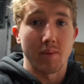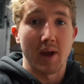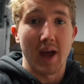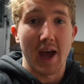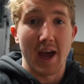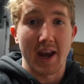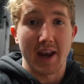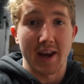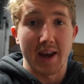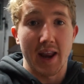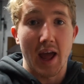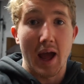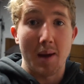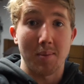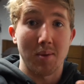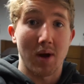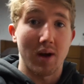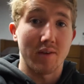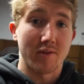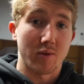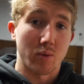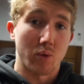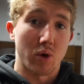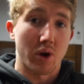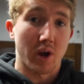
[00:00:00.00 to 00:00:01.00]
had a nap
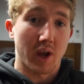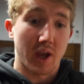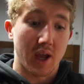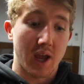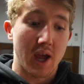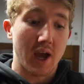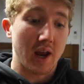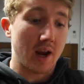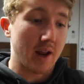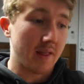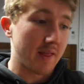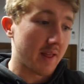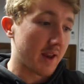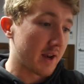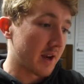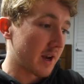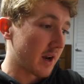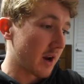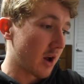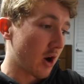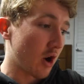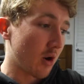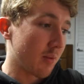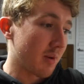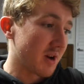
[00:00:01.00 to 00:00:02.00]
after working out, and then did
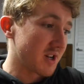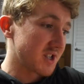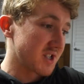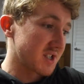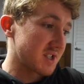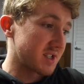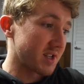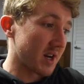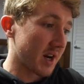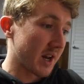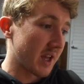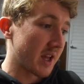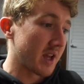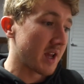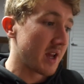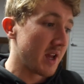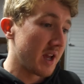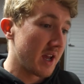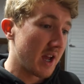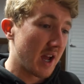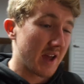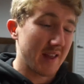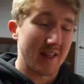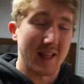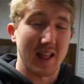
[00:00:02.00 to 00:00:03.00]
a whole bunch of study
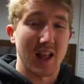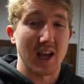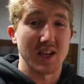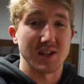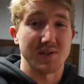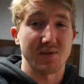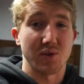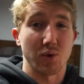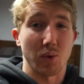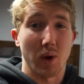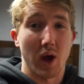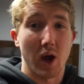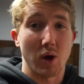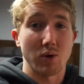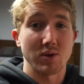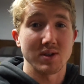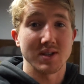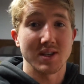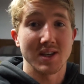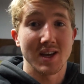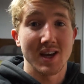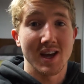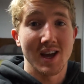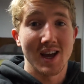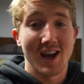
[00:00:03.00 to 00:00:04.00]
in the last few hours.